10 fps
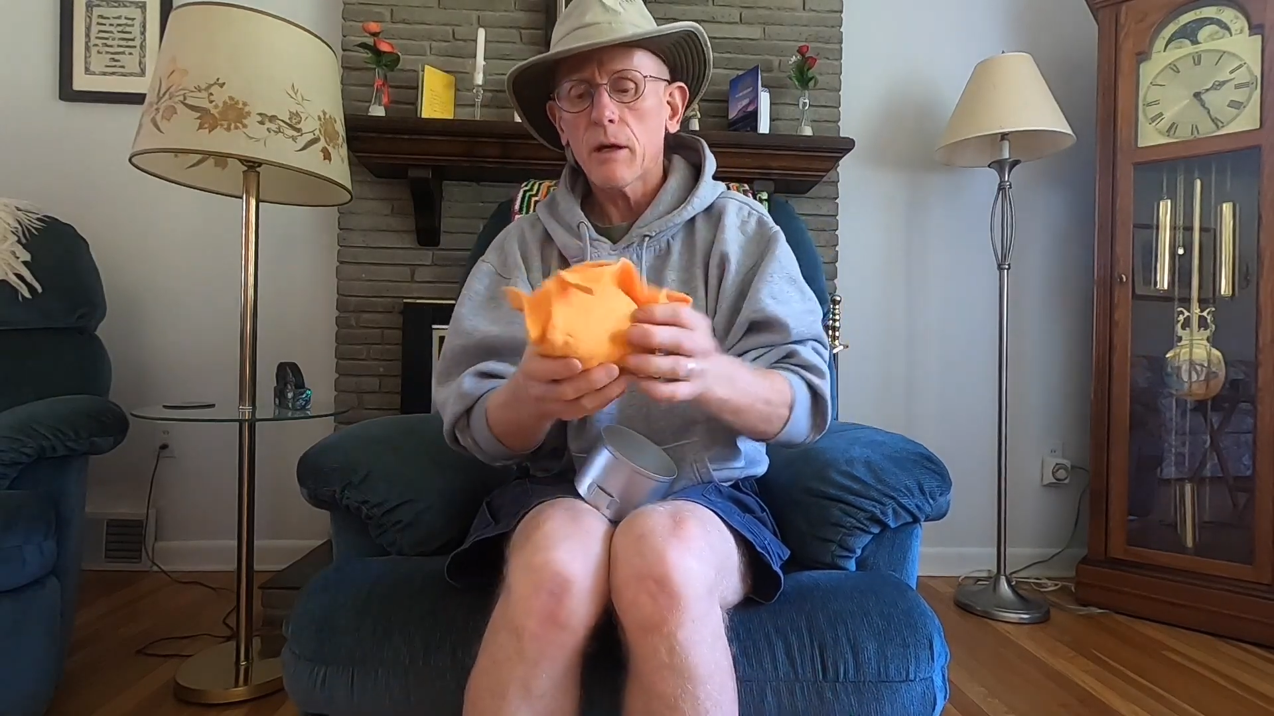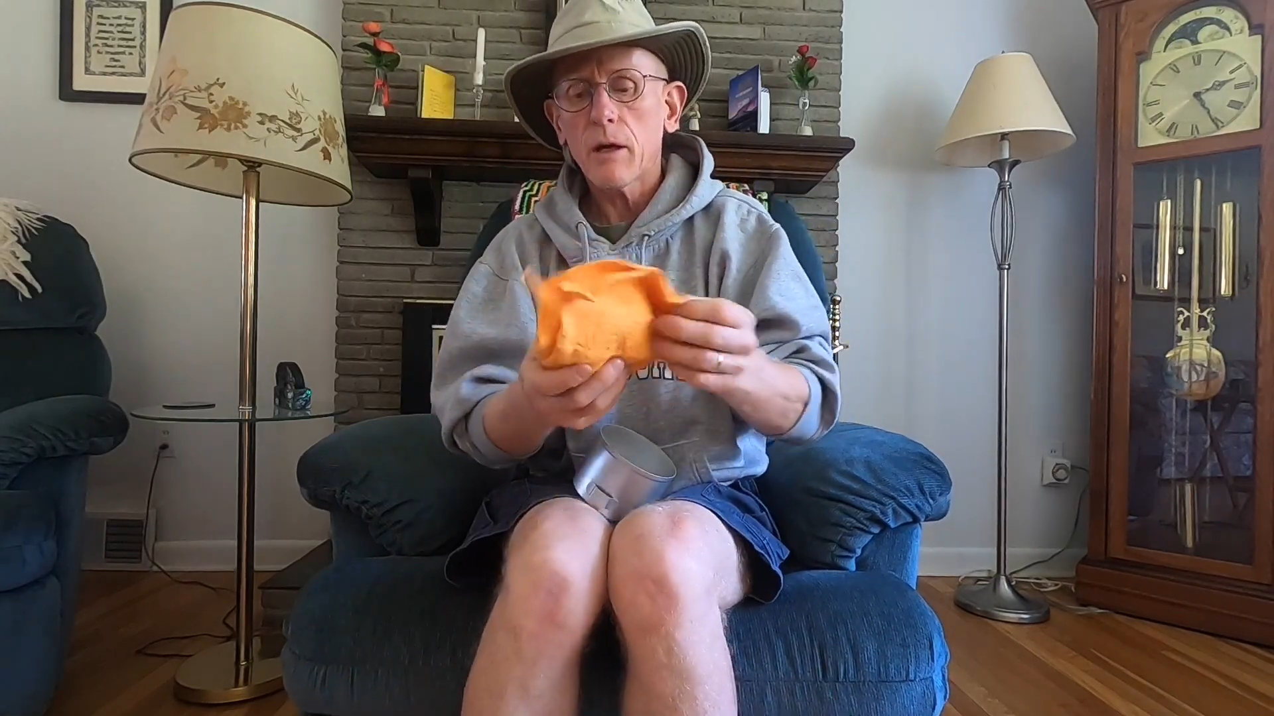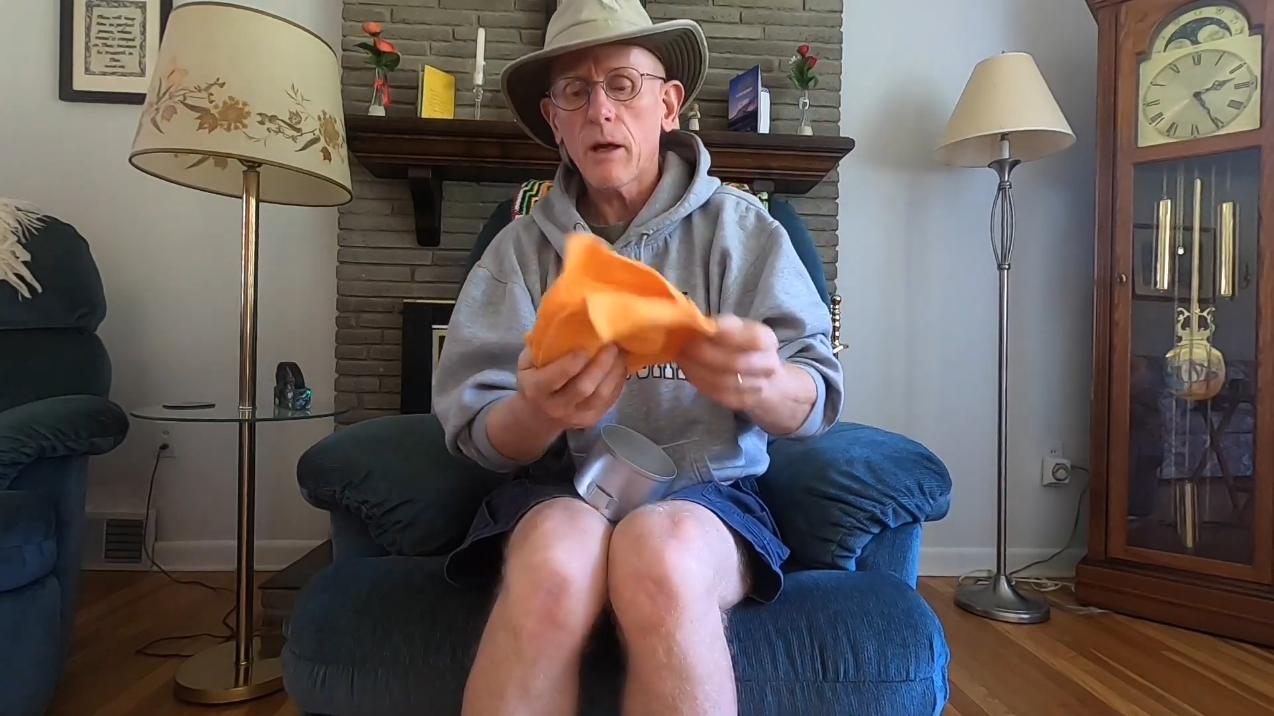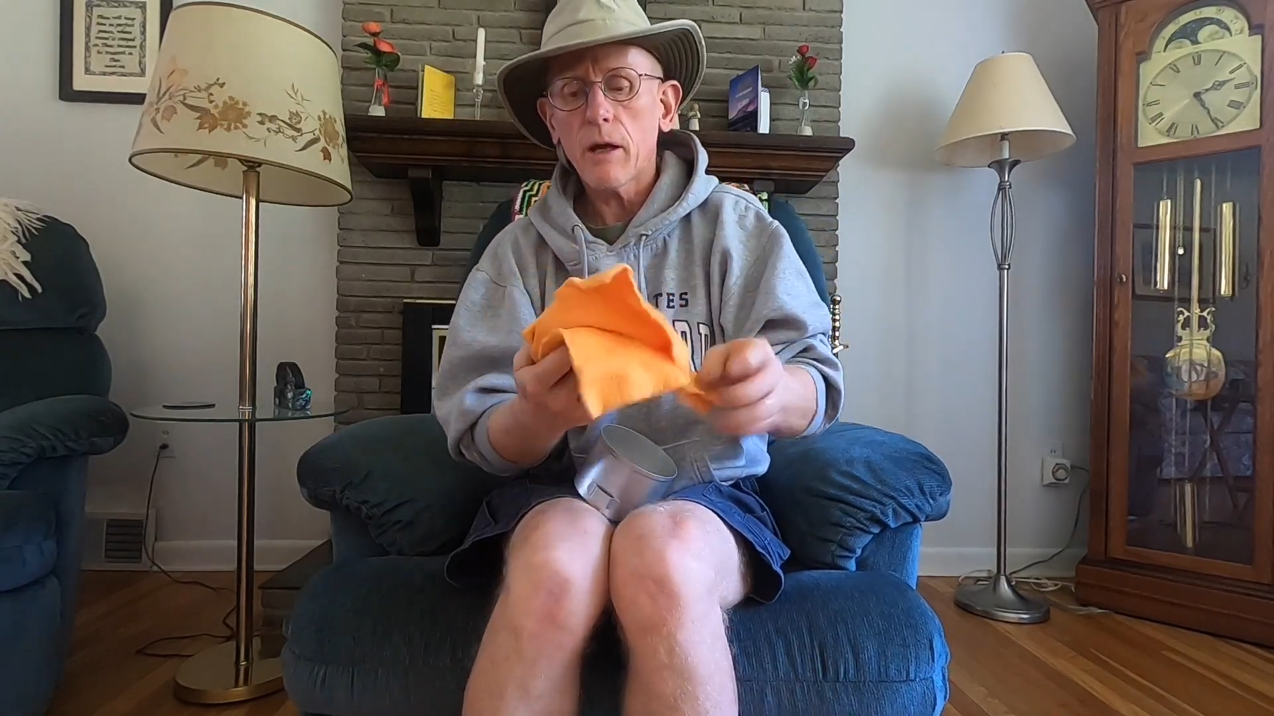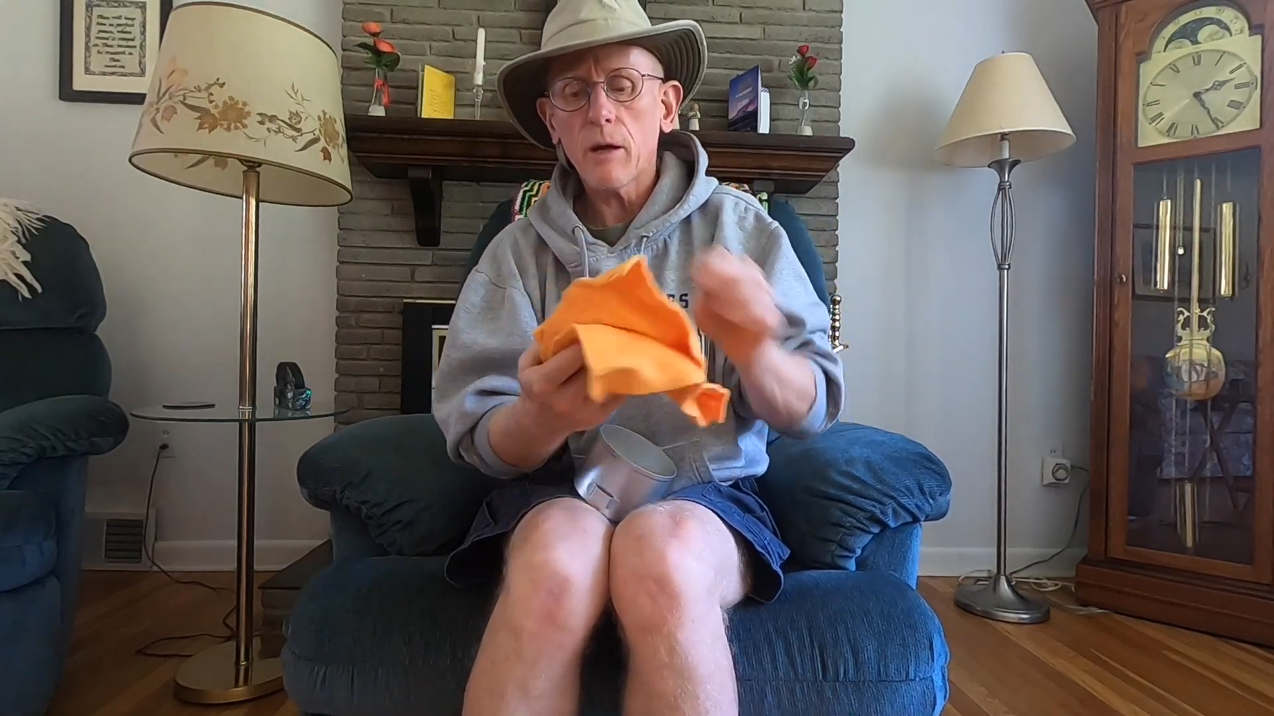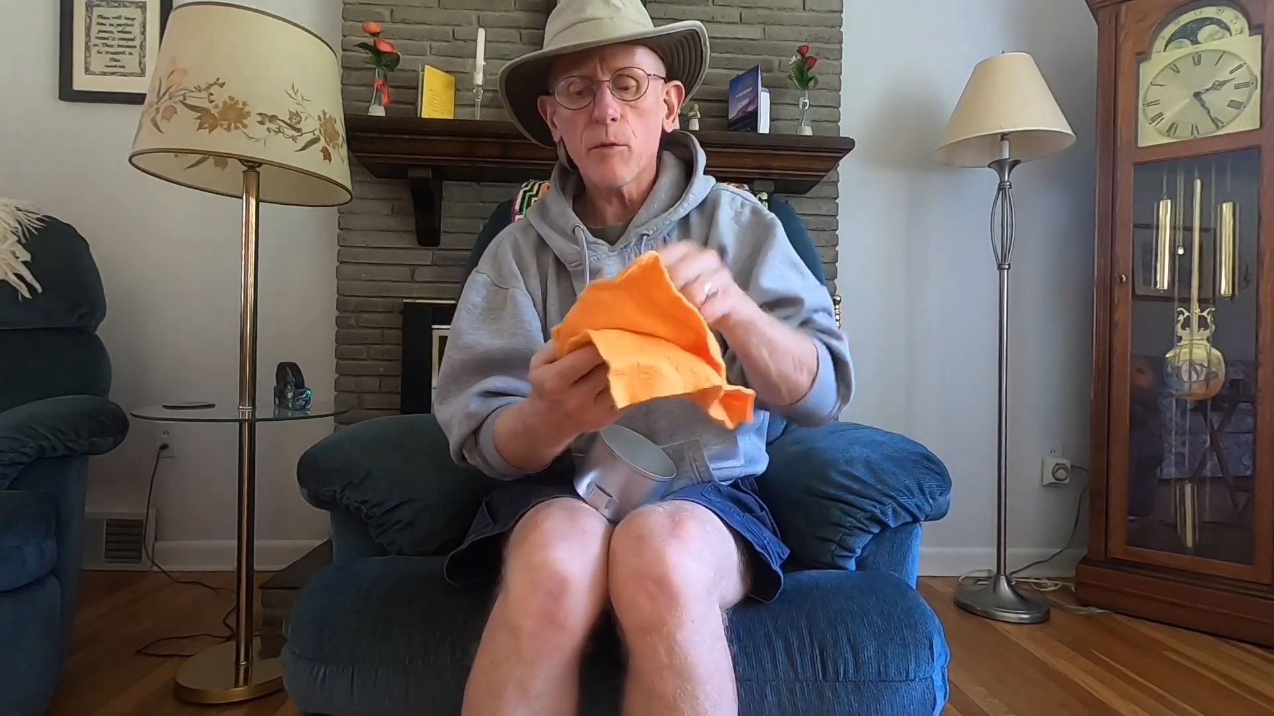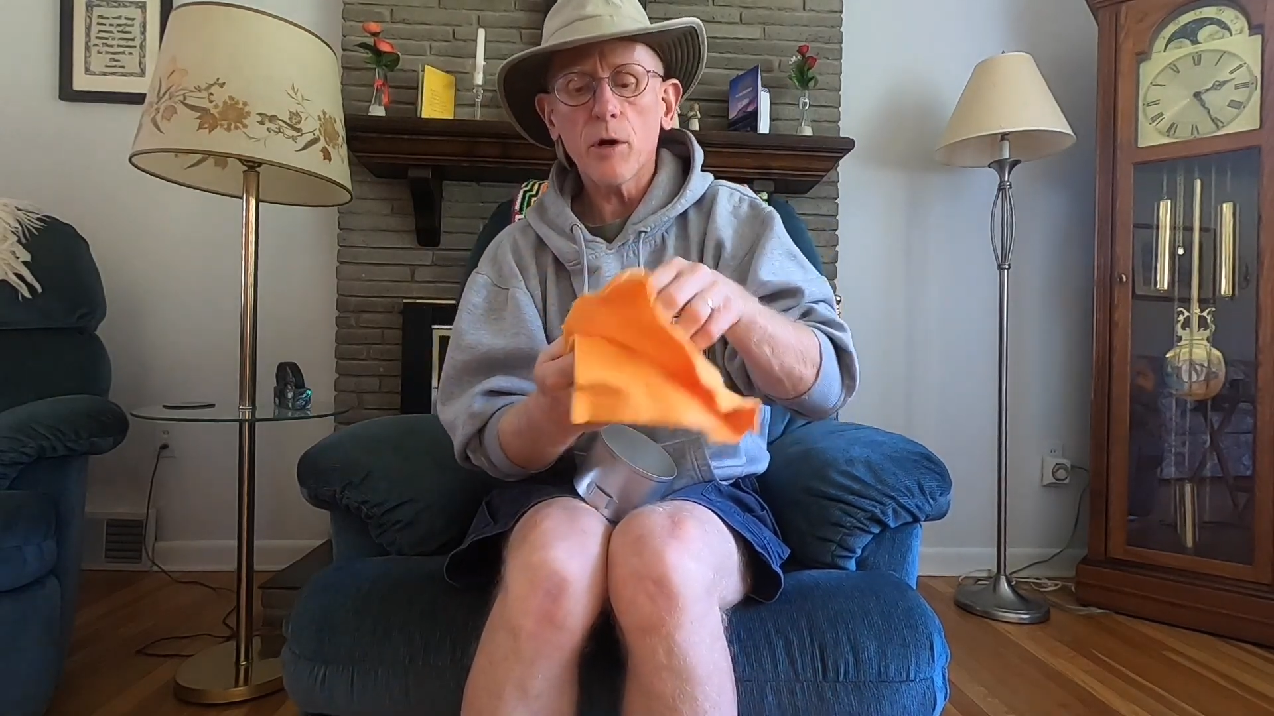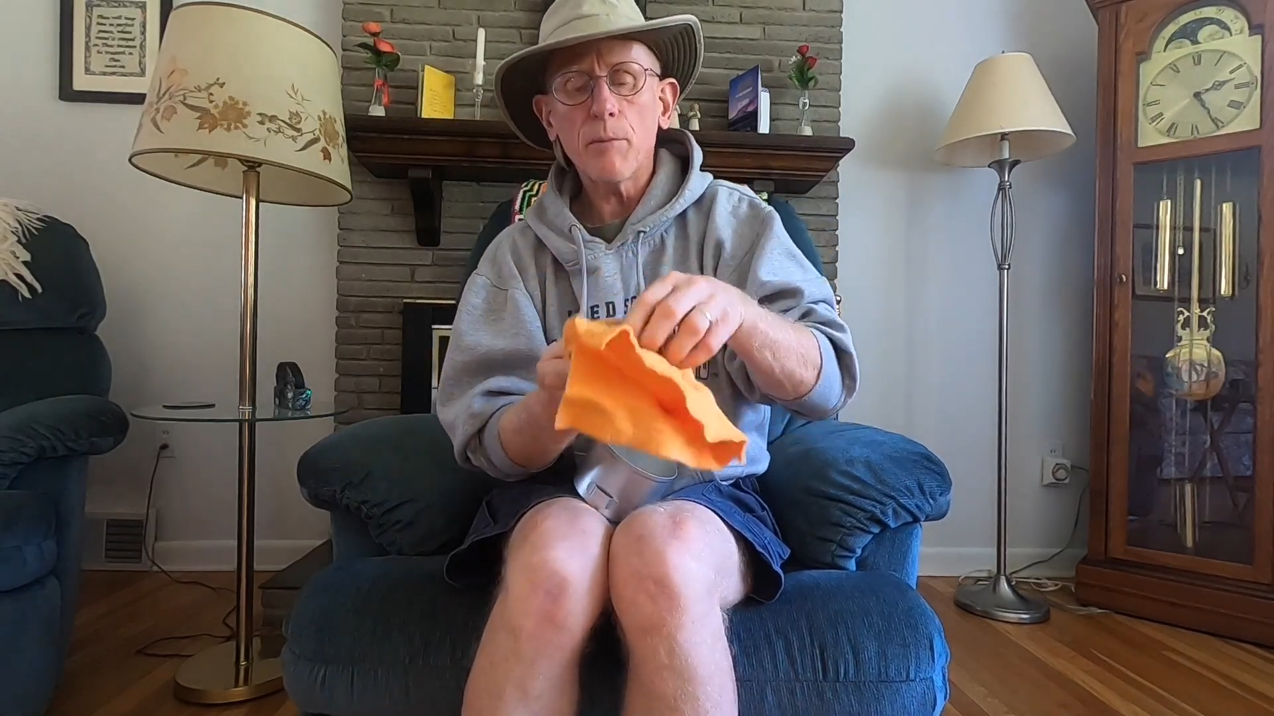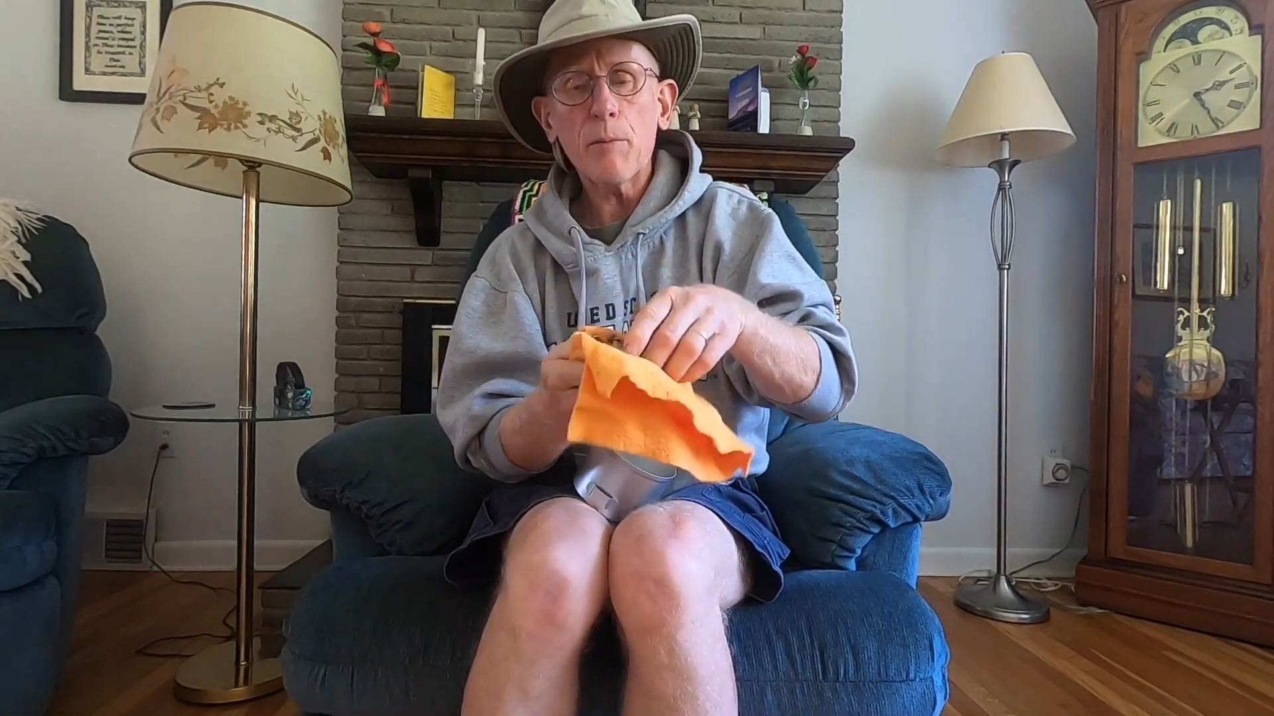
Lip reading: and I'm going to be